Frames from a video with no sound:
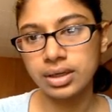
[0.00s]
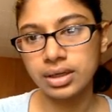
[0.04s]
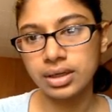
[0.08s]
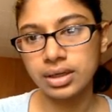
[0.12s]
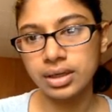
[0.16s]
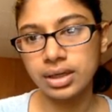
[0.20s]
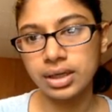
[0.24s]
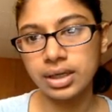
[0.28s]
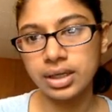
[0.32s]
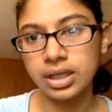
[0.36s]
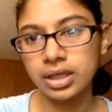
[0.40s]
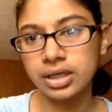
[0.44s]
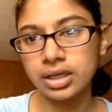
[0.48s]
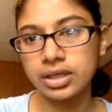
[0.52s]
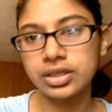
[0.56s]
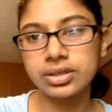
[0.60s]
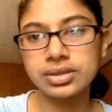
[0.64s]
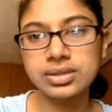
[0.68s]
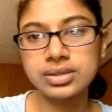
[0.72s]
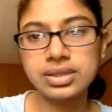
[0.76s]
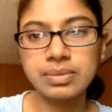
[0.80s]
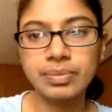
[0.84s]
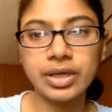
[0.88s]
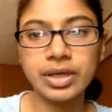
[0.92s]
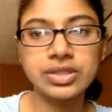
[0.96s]
And look, you'll
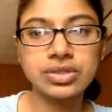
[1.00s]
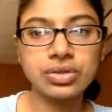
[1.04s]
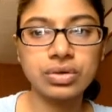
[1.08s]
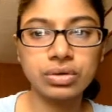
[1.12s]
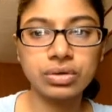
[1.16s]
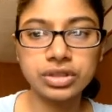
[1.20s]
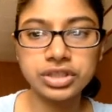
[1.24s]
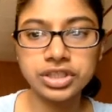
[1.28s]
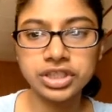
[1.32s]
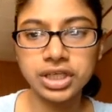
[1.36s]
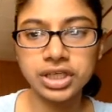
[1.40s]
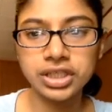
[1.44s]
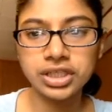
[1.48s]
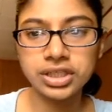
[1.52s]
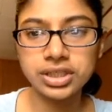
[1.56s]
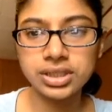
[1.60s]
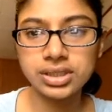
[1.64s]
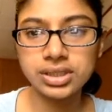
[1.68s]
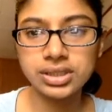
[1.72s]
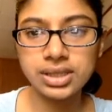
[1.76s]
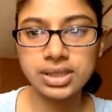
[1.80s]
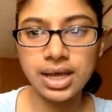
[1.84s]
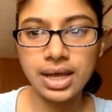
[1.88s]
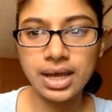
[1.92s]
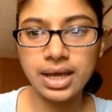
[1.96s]
see my score changes
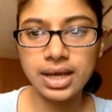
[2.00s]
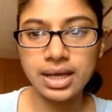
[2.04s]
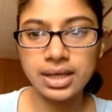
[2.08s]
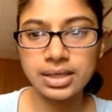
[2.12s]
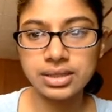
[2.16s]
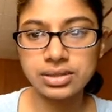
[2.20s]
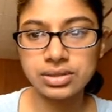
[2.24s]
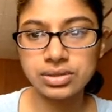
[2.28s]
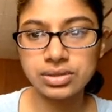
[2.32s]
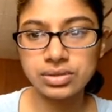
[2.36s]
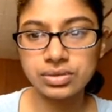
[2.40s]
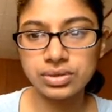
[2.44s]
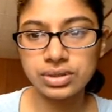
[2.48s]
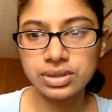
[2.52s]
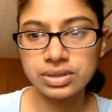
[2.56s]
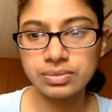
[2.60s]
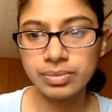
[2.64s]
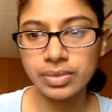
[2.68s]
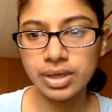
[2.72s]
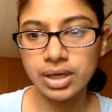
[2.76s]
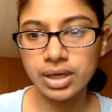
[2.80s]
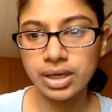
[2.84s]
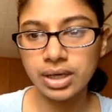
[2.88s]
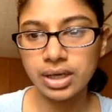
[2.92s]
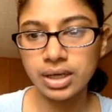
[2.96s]
as soon as
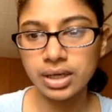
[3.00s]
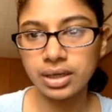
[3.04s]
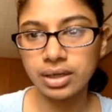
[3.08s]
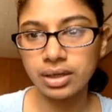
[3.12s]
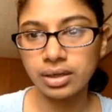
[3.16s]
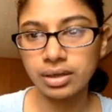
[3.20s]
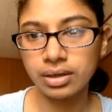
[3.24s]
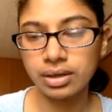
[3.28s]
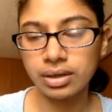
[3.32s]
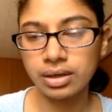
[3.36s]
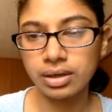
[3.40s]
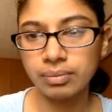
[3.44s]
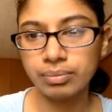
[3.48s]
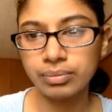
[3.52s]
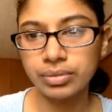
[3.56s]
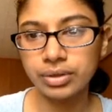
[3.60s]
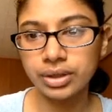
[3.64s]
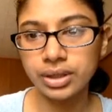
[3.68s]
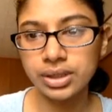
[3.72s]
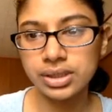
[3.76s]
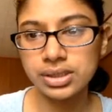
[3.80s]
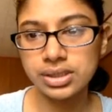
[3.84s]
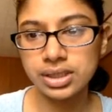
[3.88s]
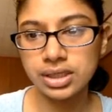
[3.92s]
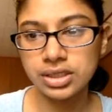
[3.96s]
my
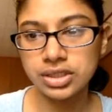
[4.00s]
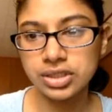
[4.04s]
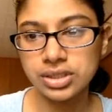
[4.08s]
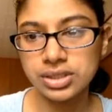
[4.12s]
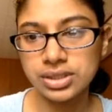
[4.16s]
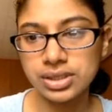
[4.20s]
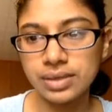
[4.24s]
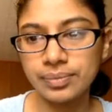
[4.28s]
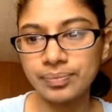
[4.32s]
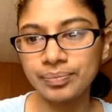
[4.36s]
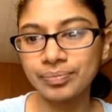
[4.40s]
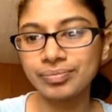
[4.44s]
bullet touches it.